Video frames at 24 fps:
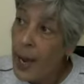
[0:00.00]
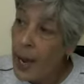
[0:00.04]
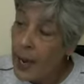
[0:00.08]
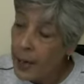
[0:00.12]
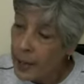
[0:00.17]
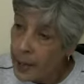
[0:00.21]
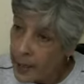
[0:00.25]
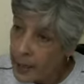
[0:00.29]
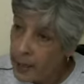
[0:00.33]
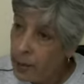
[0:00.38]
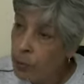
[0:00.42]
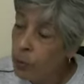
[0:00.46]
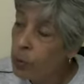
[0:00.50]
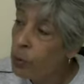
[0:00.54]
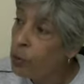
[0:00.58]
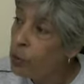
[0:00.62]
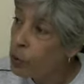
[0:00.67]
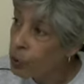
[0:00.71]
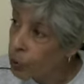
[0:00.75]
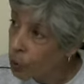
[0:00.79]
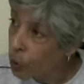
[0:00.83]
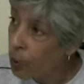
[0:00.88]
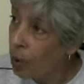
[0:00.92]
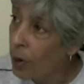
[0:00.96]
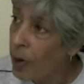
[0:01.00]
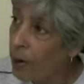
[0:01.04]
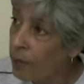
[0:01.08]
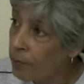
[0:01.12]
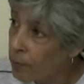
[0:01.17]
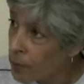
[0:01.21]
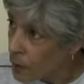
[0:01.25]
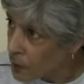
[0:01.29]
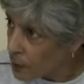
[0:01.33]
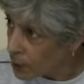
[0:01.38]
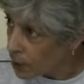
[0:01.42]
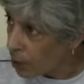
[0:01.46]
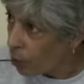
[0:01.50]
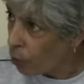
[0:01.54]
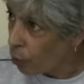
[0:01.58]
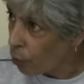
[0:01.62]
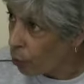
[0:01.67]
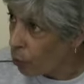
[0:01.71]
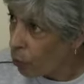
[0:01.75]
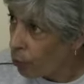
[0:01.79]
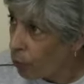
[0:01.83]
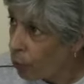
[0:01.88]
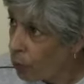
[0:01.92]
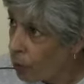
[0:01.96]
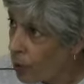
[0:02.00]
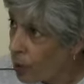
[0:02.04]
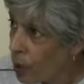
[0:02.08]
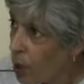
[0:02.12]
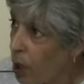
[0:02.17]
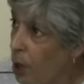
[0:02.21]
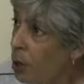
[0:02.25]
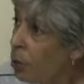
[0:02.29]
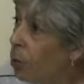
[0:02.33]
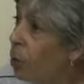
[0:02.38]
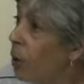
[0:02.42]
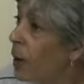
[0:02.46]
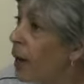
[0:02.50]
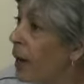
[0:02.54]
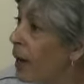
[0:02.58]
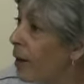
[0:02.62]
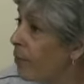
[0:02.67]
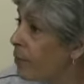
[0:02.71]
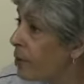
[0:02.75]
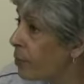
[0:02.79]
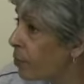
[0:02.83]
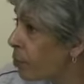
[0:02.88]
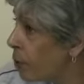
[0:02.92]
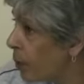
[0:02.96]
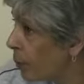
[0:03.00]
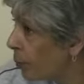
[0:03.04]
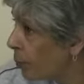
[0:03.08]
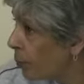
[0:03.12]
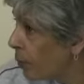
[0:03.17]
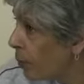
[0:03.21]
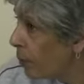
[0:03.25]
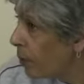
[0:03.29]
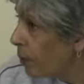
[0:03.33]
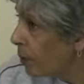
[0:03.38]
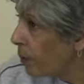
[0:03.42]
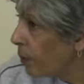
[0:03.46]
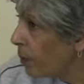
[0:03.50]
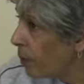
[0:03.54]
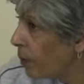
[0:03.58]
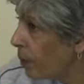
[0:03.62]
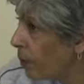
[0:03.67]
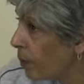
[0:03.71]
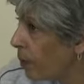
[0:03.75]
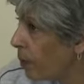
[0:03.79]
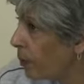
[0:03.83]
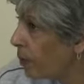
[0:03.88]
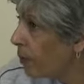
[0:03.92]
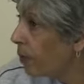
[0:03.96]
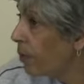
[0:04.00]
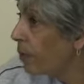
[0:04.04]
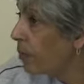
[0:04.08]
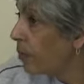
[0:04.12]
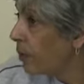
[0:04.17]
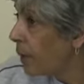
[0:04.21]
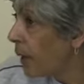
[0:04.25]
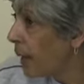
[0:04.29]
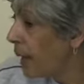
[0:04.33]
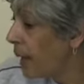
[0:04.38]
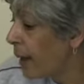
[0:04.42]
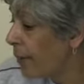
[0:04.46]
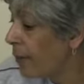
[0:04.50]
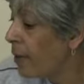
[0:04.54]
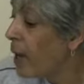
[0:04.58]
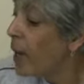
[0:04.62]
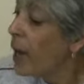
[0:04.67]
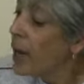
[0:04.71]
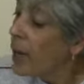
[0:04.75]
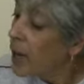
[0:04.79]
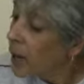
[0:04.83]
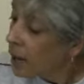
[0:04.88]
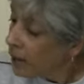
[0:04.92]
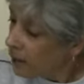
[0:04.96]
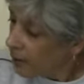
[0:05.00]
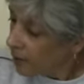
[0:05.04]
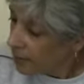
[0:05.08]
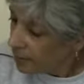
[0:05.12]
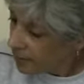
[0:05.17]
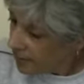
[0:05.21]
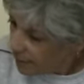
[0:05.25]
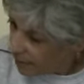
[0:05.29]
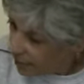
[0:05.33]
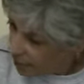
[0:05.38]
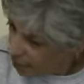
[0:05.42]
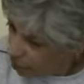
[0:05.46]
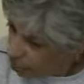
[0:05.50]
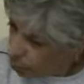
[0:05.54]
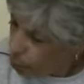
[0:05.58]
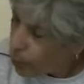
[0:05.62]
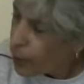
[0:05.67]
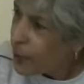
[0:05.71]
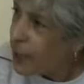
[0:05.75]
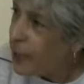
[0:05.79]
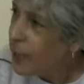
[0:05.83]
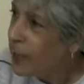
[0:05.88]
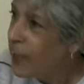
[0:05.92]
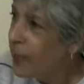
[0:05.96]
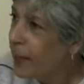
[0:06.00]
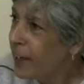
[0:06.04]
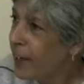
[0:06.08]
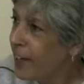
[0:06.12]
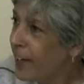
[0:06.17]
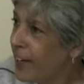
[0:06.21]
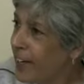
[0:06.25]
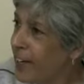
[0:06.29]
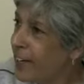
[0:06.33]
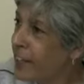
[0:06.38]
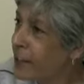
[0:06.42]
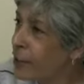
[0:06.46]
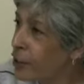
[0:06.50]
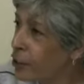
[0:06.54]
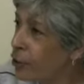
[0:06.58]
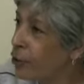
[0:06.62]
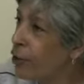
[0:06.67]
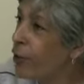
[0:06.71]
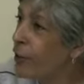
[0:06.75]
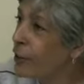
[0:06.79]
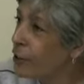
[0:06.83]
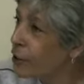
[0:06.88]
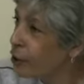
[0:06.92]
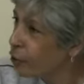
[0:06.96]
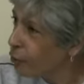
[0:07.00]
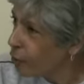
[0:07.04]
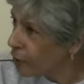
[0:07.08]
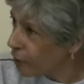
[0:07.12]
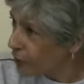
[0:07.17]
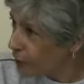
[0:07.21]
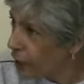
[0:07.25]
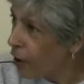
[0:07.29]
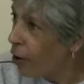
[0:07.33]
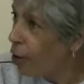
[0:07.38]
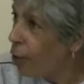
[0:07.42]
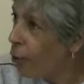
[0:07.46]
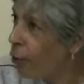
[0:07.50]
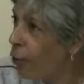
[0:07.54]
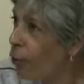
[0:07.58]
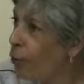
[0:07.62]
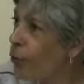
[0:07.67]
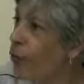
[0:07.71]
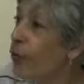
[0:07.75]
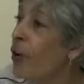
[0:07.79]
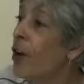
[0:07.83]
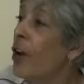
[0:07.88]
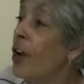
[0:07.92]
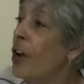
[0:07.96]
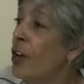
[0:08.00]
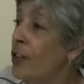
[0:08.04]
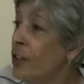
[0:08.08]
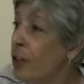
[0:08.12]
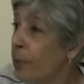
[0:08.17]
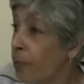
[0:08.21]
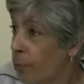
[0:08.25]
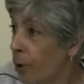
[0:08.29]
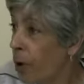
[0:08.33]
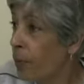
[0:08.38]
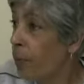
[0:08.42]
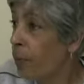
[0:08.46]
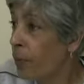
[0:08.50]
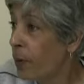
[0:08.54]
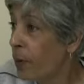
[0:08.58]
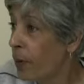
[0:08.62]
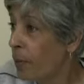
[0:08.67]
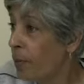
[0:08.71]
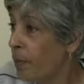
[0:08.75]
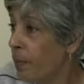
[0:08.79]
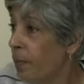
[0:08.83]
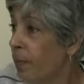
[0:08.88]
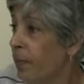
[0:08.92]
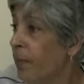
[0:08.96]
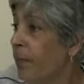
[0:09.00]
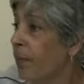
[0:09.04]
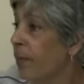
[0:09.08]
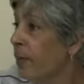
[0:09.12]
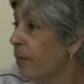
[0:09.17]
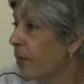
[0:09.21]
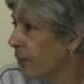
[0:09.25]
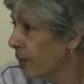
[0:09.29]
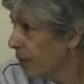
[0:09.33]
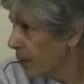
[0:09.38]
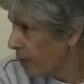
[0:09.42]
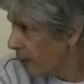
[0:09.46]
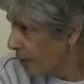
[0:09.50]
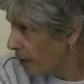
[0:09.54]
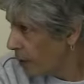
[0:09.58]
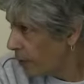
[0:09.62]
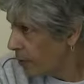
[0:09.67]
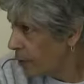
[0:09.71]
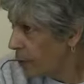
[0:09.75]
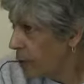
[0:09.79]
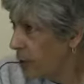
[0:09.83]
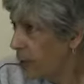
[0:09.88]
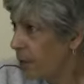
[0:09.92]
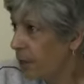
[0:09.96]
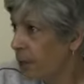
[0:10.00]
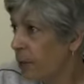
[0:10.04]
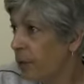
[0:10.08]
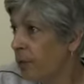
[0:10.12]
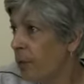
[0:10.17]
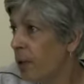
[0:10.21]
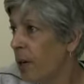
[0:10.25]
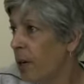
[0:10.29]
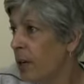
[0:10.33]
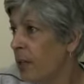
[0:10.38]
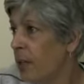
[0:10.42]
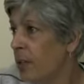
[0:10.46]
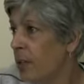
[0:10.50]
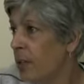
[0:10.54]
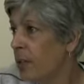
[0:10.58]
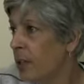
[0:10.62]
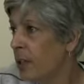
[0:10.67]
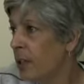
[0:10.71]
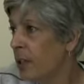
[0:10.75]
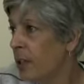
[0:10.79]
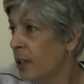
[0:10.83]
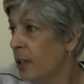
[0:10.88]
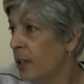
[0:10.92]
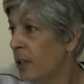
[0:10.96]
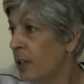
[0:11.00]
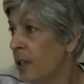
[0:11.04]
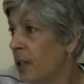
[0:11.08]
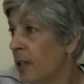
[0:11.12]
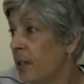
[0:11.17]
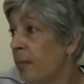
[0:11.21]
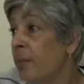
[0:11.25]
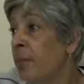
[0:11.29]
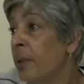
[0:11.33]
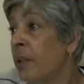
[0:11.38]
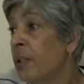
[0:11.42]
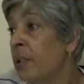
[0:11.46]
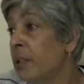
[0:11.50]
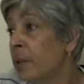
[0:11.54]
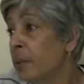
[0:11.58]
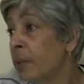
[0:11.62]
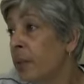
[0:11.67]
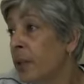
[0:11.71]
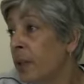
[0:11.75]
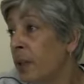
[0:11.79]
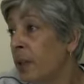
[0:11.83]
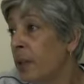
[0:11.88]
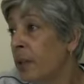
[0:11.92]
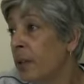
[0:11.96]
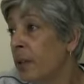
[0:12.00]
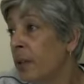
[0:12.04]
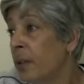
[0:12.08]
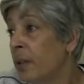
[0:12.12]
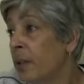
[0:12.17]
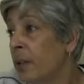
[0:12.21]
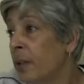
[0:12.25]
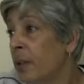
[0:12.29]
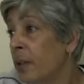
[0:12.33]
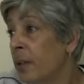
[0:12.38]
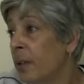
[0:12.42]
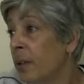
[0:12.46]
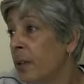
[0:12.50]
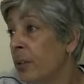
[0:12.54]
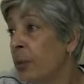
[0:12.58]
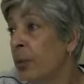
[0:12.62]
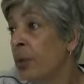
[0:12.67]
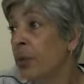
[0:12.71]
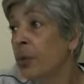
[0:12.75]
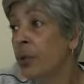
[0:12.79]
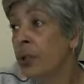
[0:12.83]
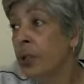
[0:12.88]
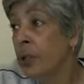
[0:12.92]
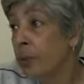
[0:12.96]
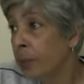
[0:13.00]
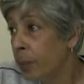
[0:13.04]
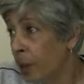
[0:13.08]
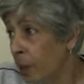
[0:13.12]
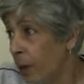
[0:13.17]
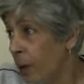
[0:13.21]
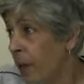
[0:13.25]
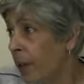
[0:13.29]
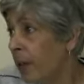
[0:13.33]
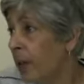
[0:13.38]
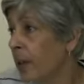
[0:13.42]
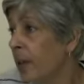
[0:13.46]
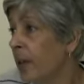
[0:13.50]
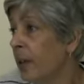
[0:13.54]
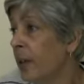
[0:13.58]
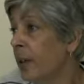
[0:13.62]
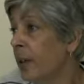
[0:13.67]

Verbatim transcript: and he will try and resolve whatever problem they have. We, he is trying to resolve the problem of Stifford Road but it's been thwarted by